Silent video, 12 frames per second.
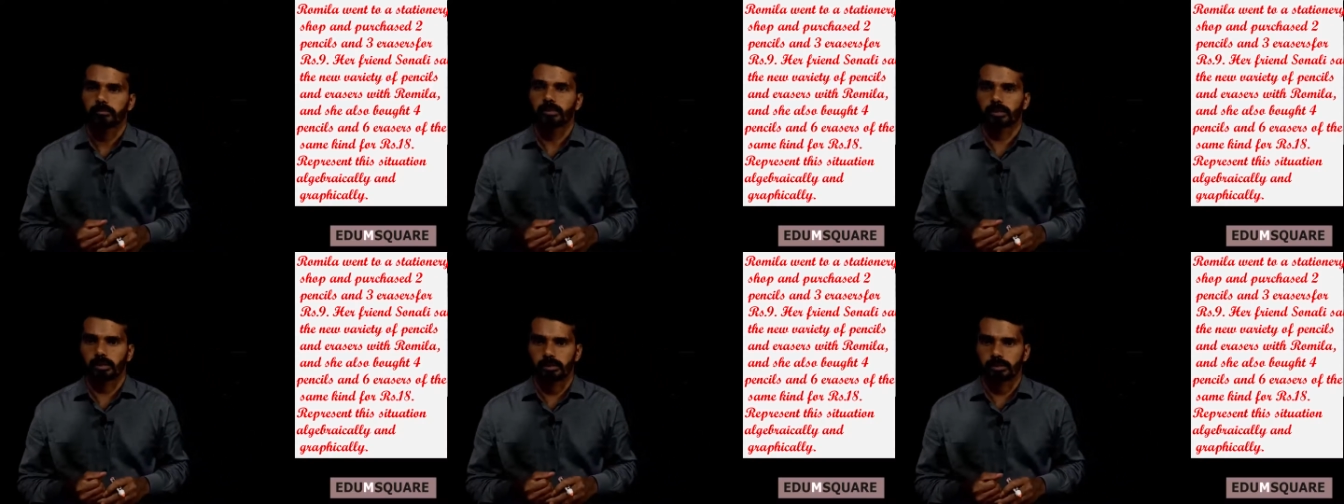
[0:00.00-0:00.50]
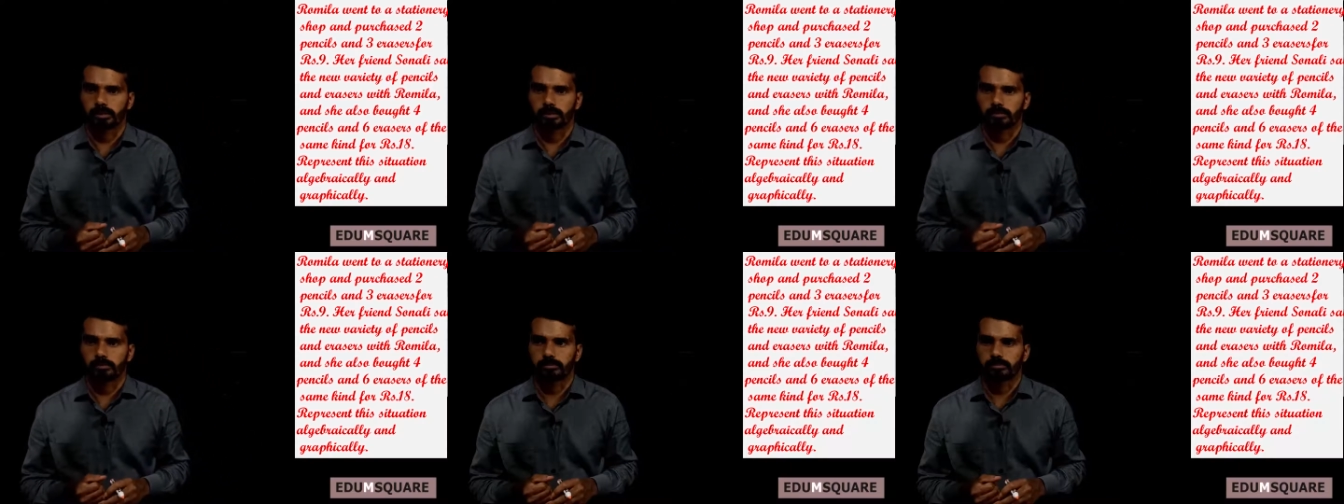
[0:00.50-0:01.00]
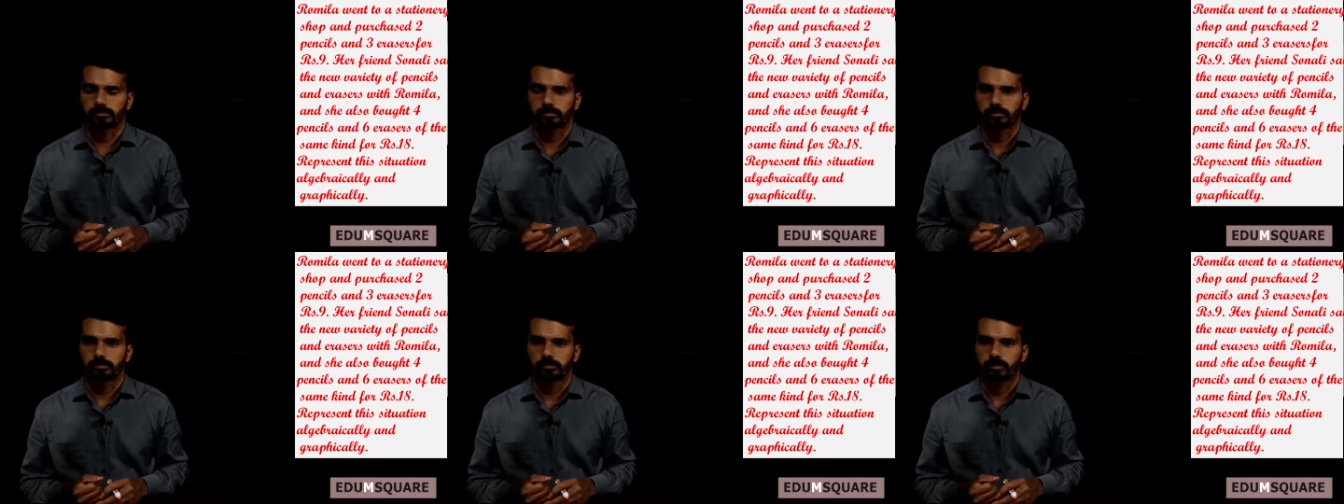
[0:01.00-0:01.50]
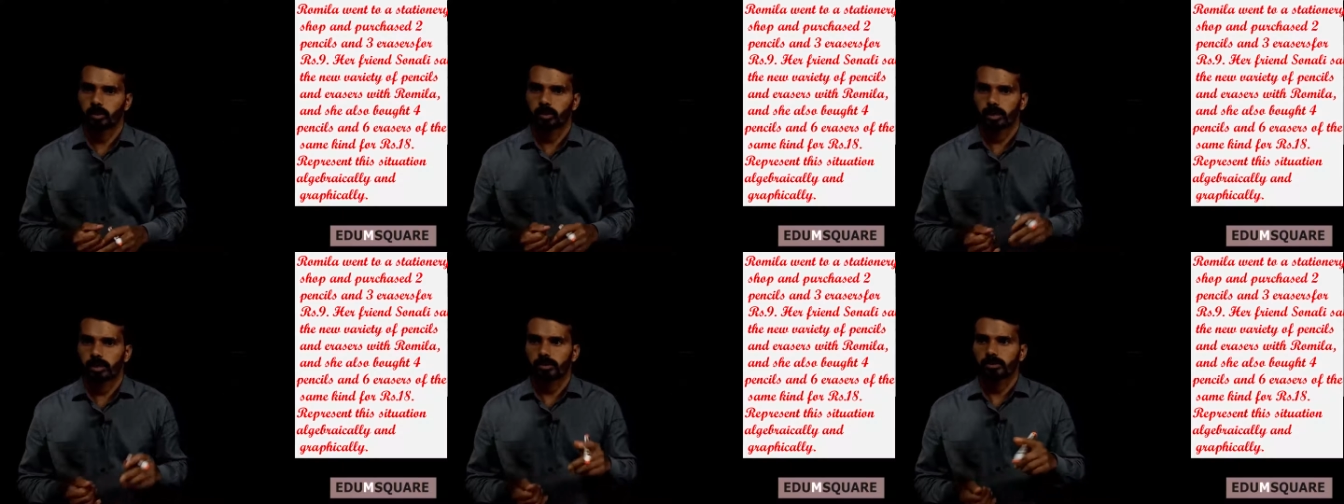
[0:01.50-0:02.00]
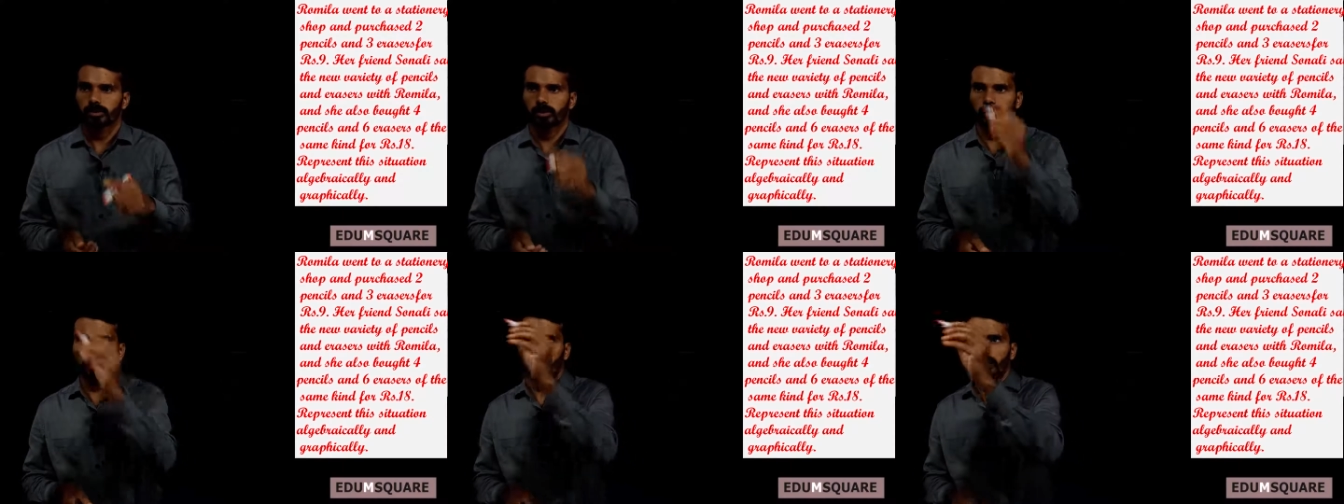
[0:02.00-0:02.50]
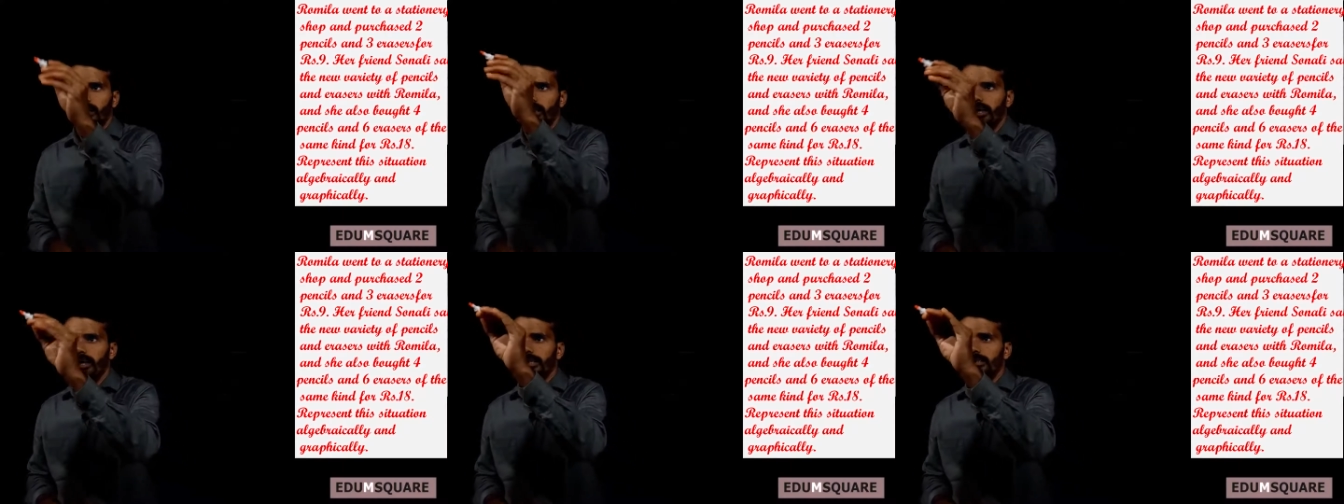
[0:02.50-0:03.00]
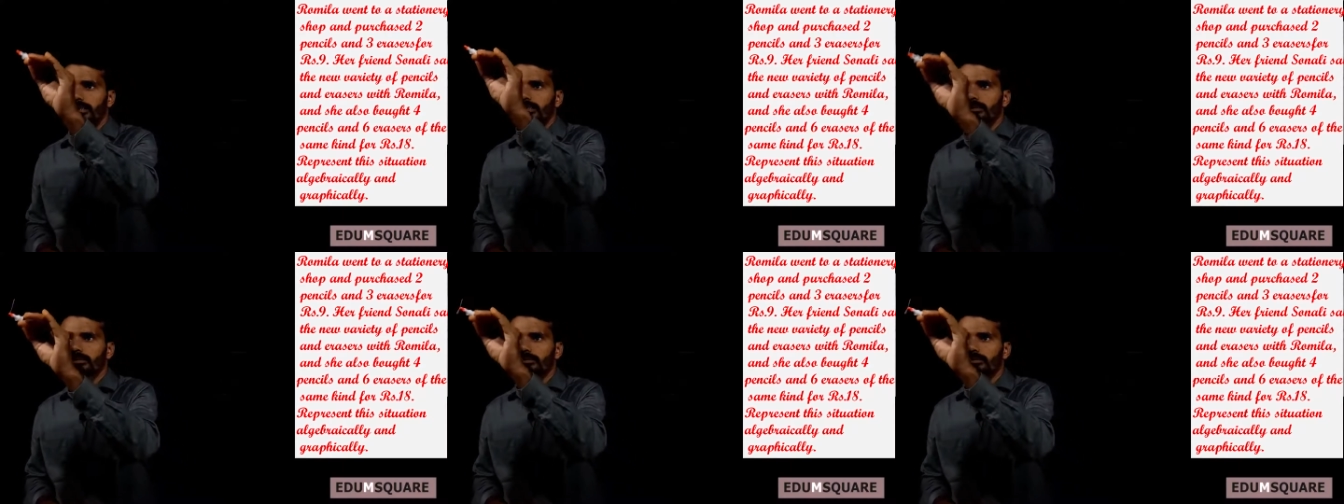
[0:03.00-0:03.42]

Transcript: eraser. Okay, so let